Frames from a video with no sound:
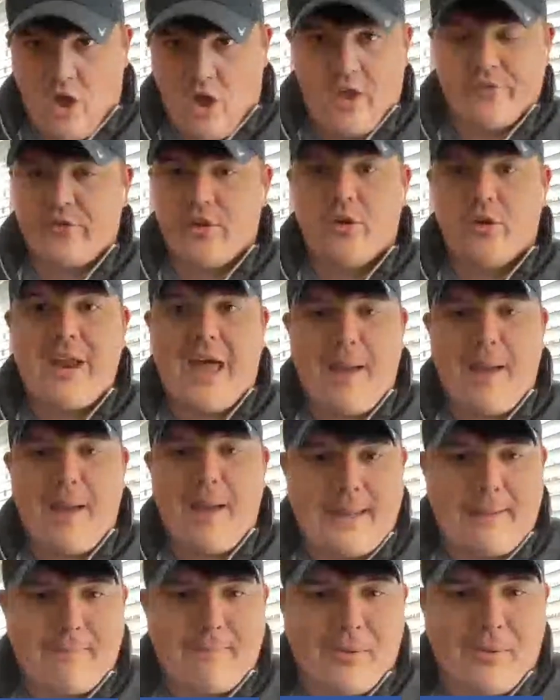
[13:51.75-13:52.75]
Also
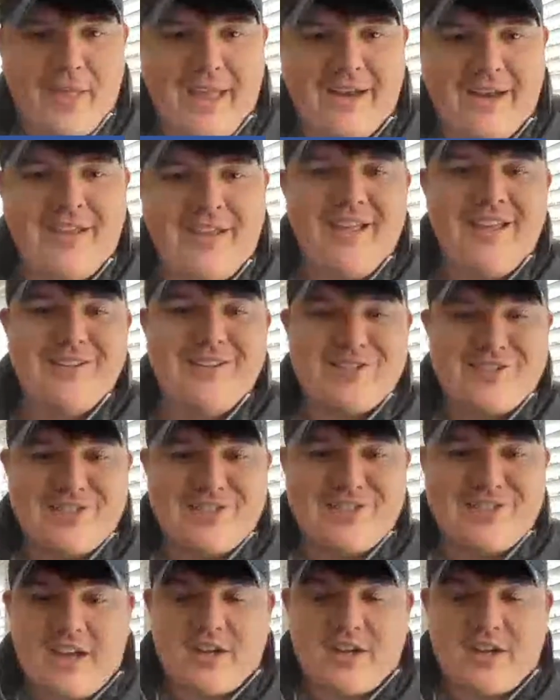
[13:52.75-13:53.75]
not being played.
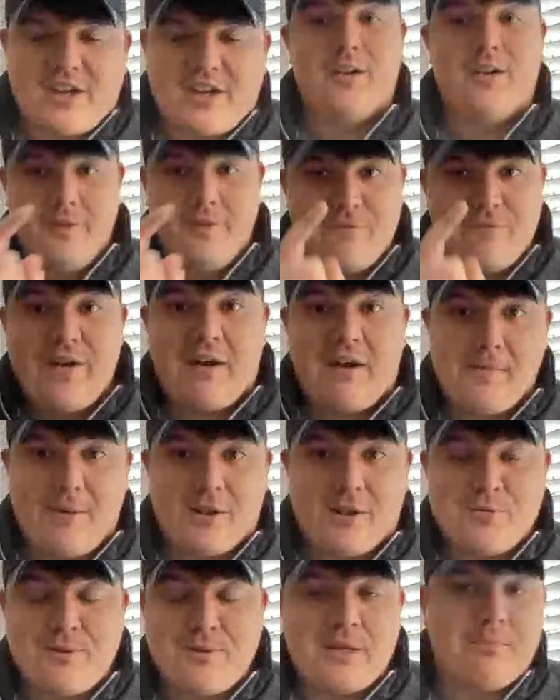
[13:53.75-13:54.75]
Soccer,
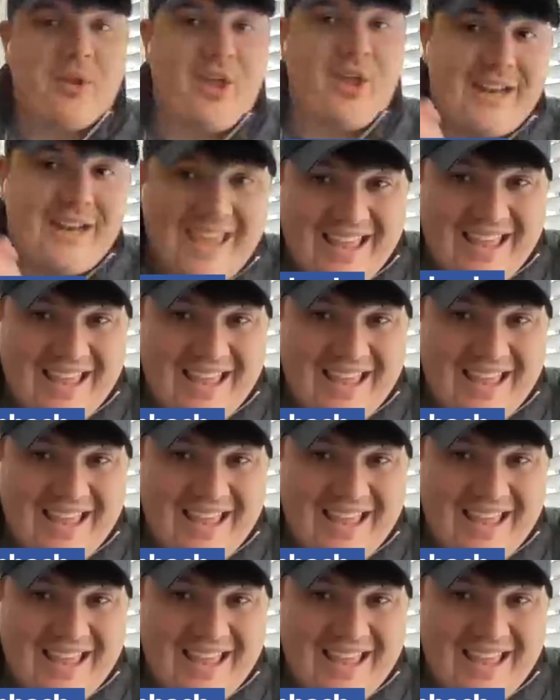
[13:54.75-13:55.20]
very much being played.